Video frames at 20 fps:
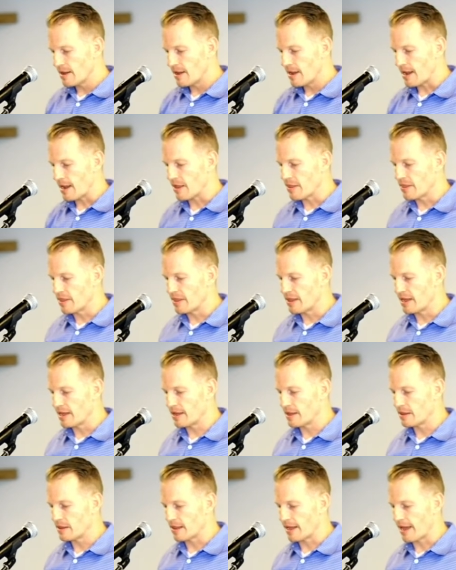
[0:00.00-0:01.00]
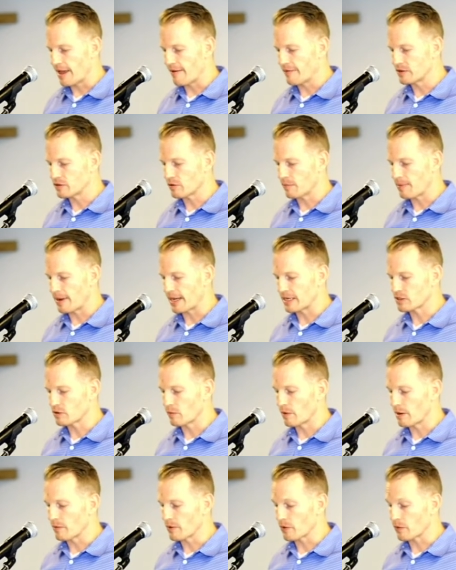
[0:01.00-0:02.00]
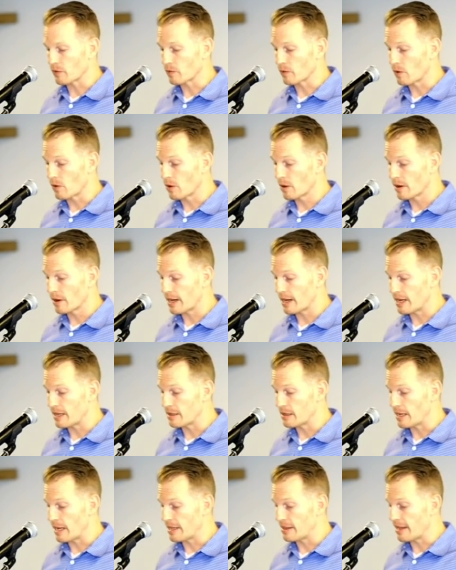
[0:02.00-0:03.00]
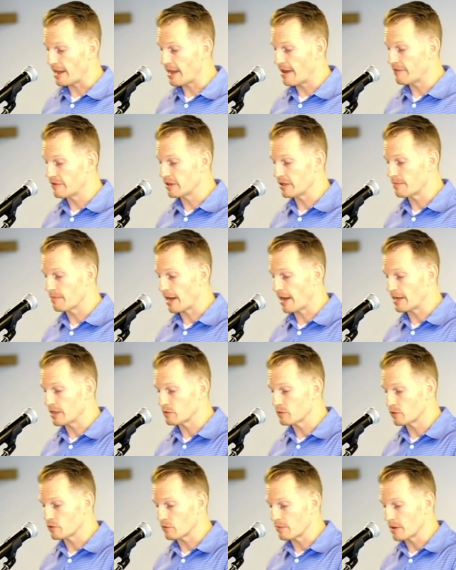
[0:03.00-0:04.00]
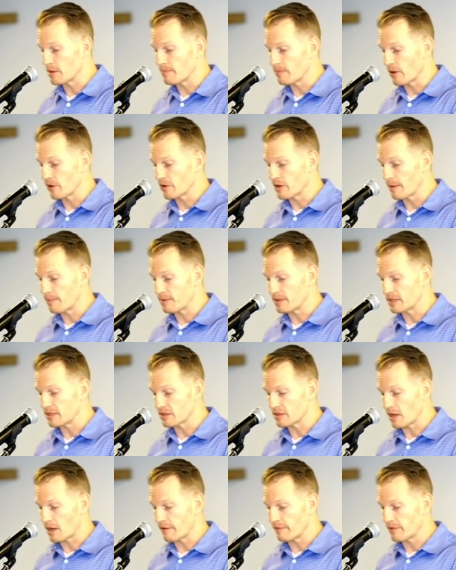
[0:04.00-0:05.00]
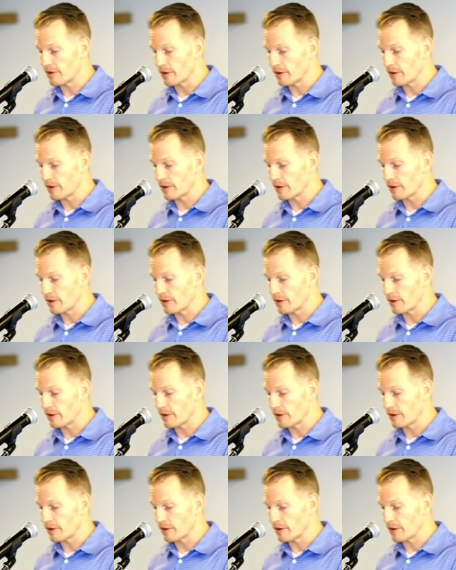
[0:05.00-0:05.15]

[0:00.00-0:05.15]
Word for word: and then the heavens will pass away with a roar, and, and the heavenly bodies, which will be burned up and dissolved,